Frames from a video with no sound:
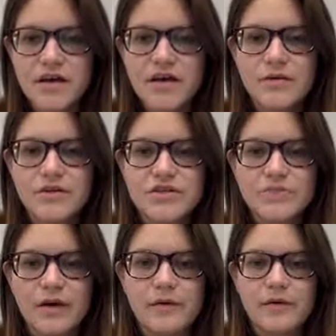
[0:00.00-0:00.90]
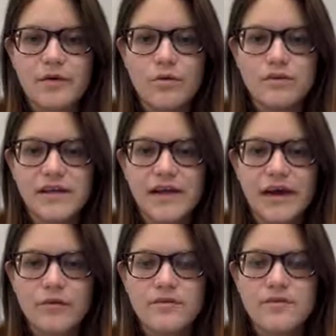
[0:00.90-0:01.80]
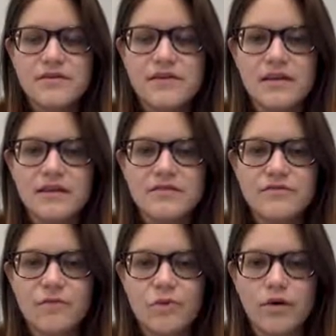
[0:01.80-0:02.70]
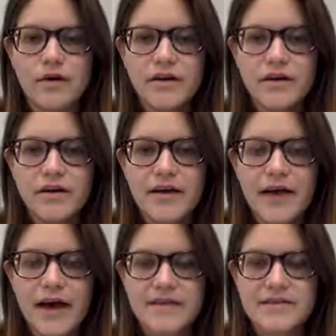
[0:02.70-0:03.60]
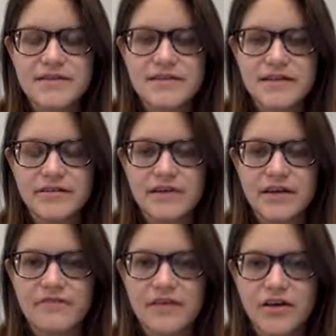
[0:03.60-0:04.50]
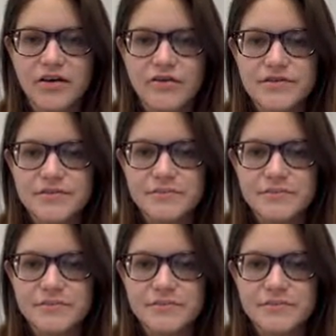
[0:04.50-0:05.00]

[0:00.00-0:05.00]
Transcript: which is why we only count these 4 as the significant figures.